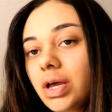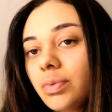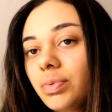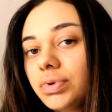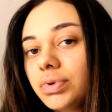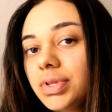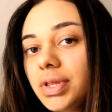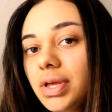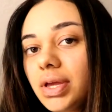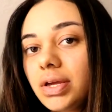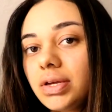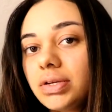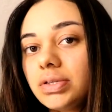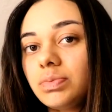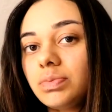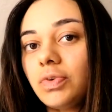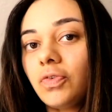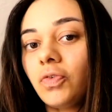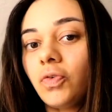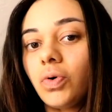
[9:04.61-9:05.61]
couple days
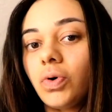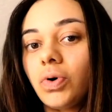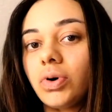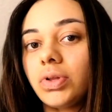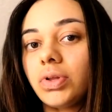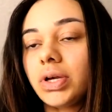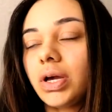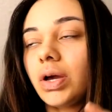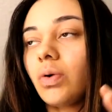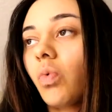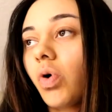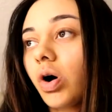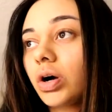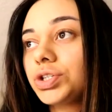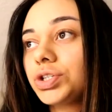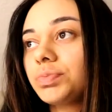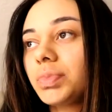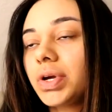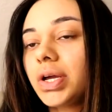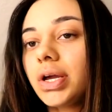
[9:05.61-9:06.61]
before like I
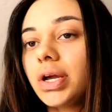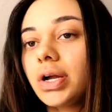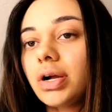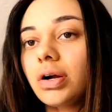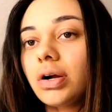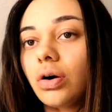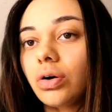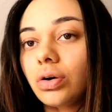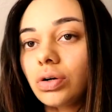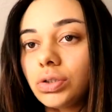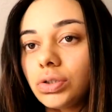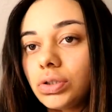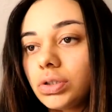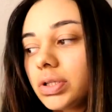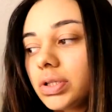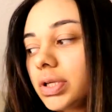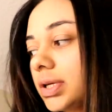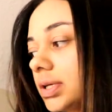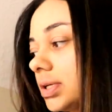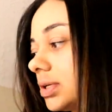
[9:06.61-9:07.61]
wash my hair, I'll
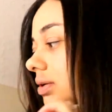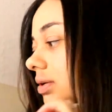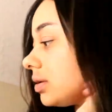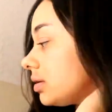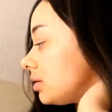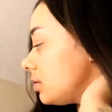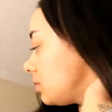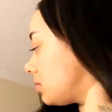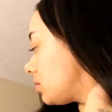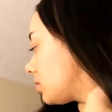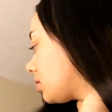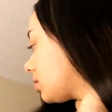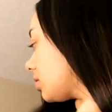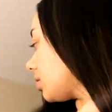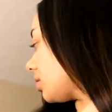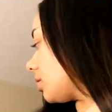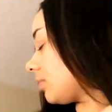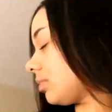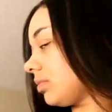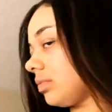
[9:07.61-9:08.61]
curl it
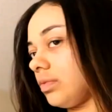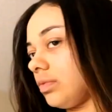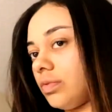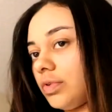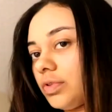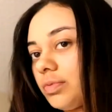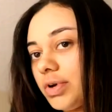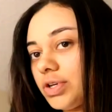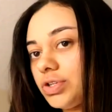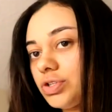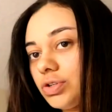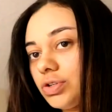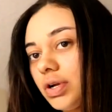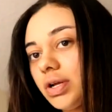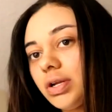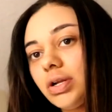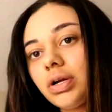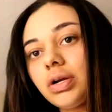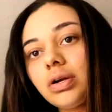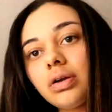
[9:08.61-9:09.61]
with my
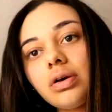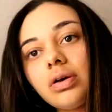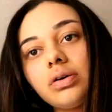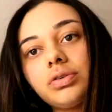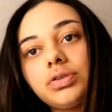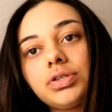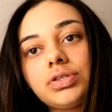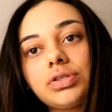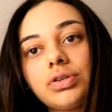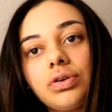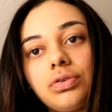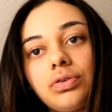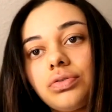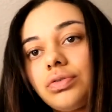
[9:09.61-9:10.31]
straightener. I'll just go